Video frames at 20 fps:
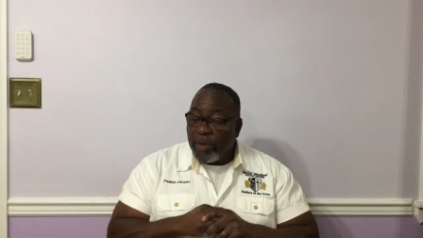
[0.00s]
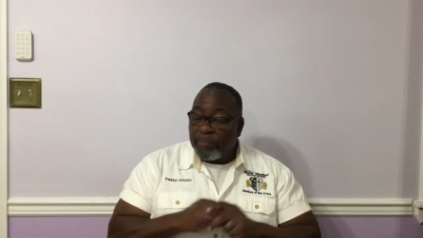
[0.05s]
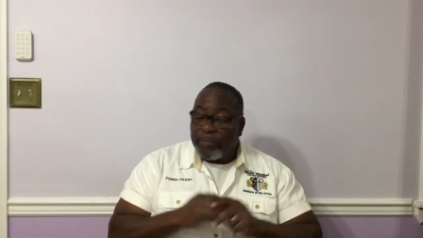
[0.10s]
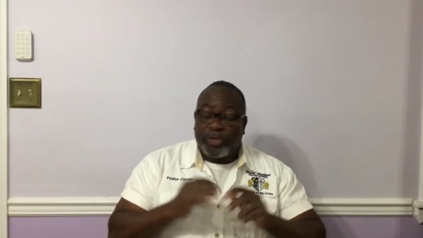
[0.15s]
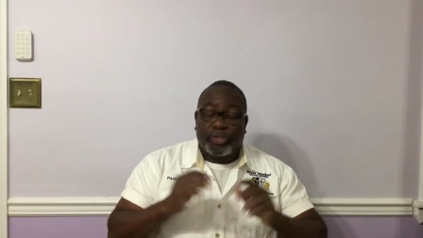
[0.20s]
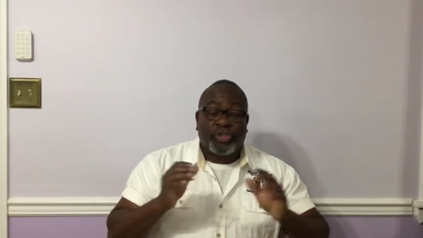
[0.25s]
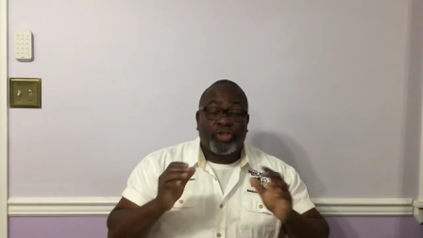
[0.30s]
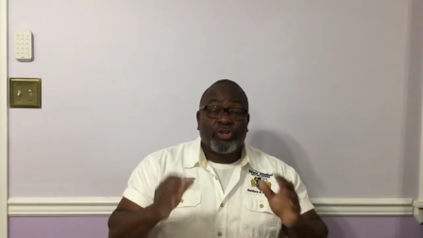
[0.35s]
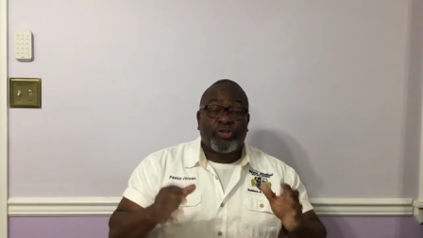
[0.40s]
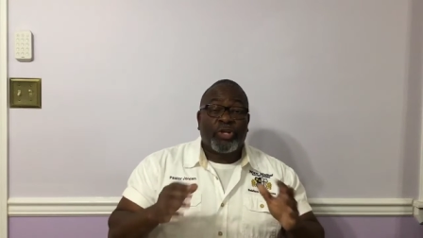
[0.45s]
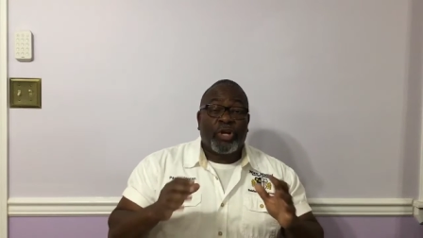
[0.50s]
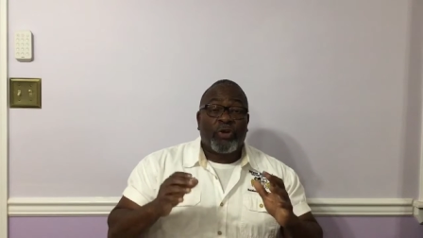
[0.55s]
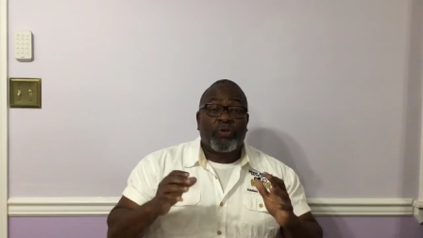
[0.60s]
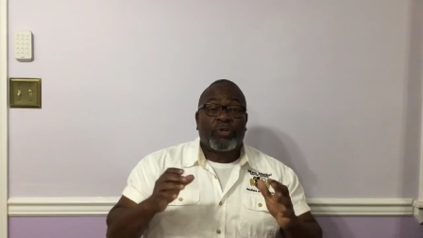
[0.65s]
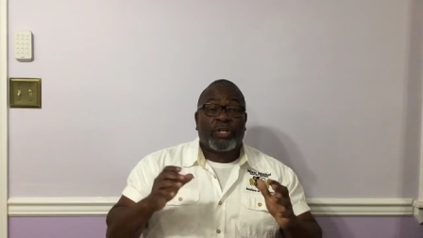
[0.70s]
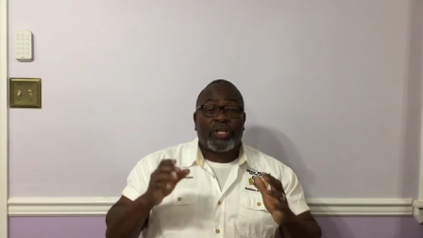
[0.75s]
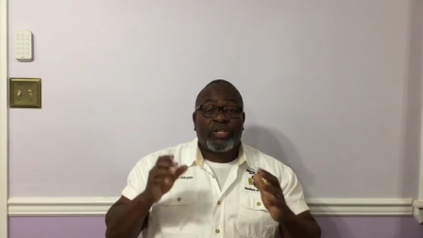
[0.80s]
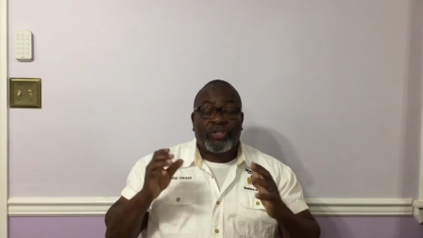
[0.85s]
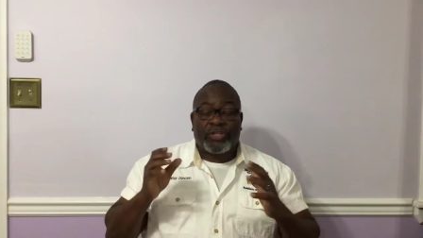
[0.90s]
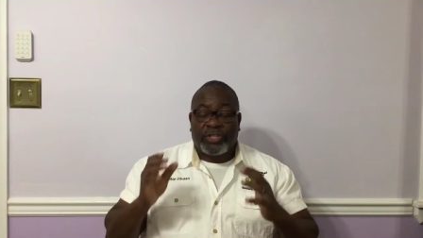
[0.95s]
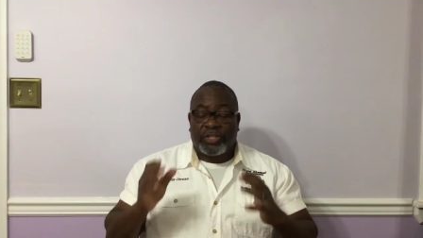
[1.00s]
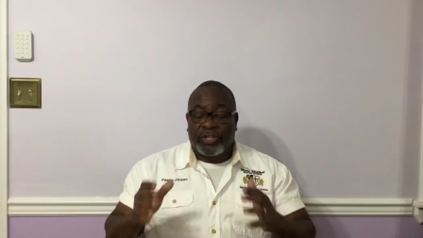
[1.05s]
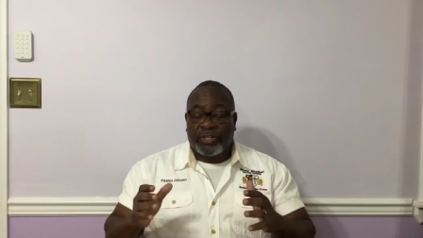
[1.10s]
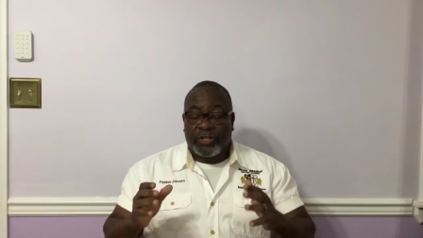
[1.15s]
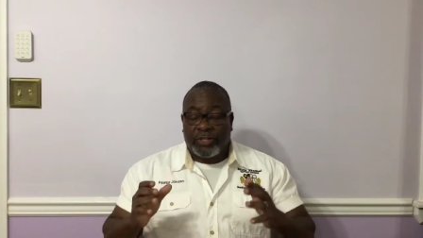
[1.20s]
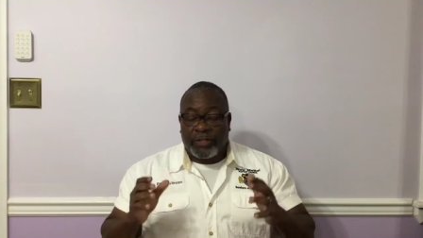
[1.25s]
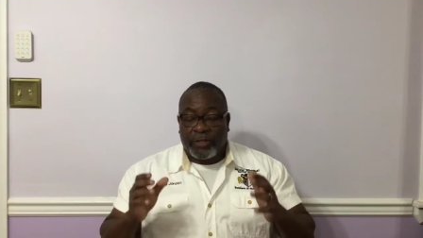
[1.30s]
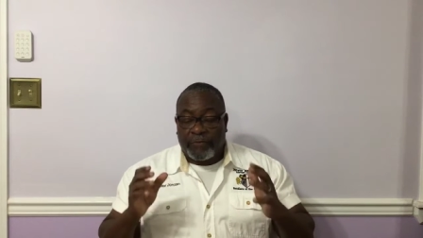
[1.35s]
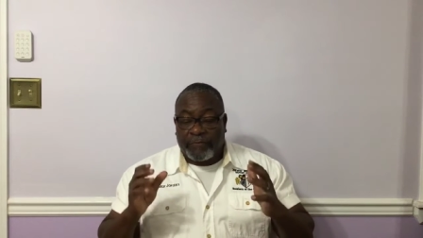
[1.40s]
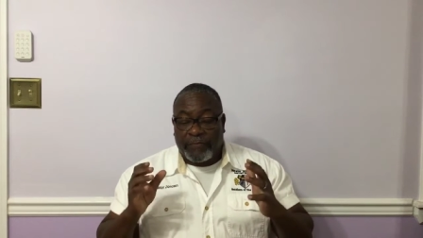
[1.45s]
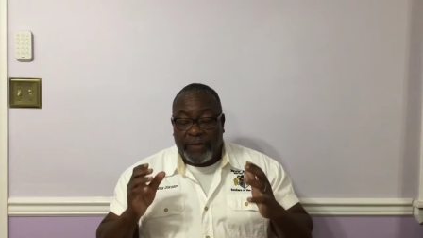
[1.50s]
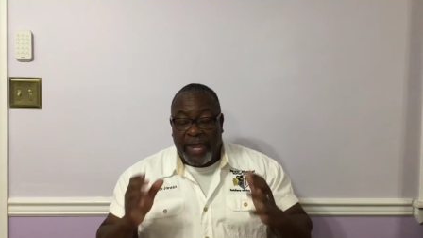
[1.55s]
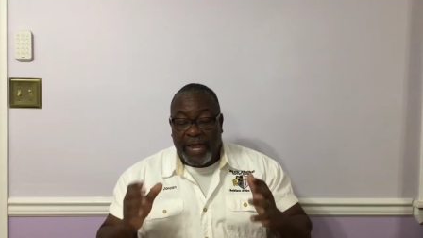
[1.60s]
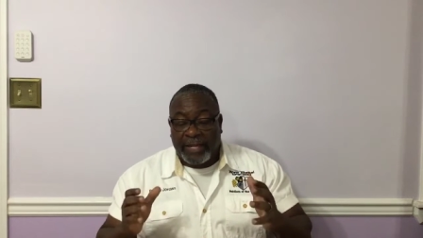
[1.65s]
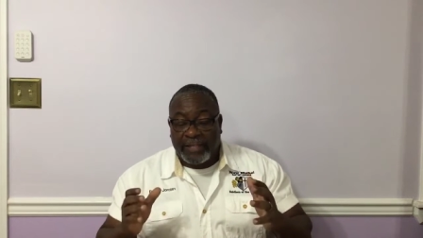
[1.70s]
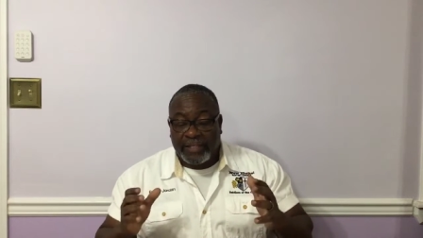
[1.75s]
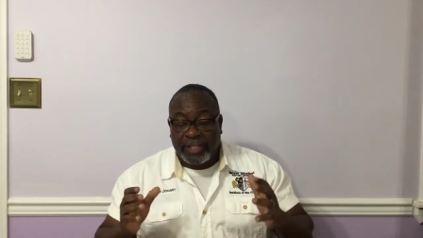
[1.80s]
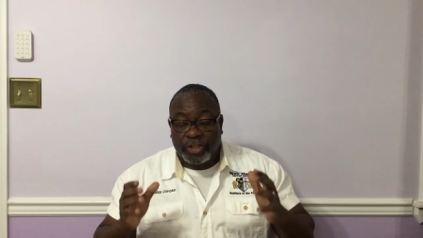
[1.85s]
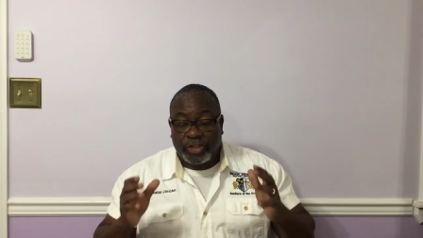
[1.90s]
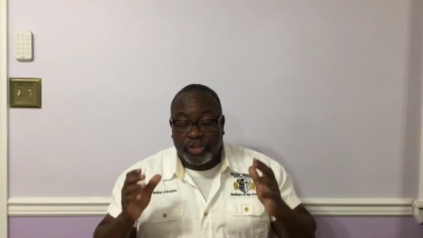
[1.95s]
but you don't consider the
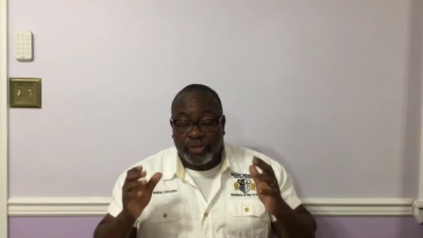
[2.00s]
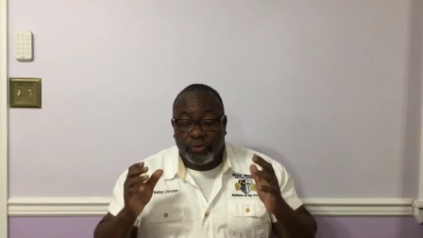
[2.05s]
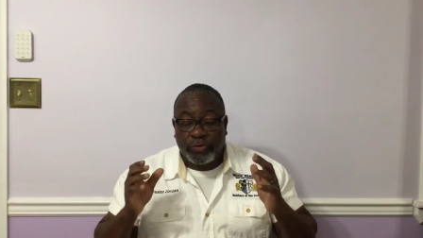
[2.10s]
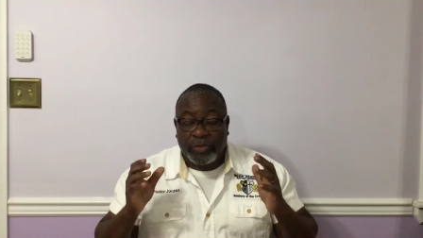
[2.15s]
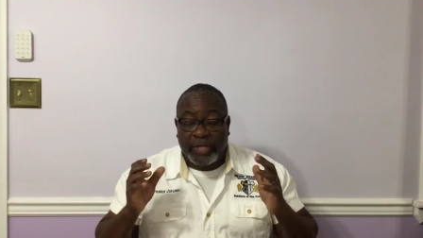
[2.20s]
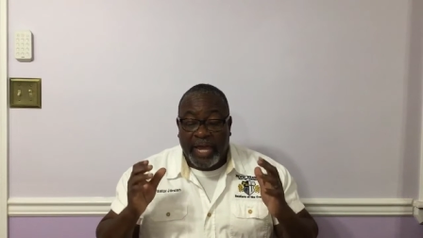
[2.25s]
fact that you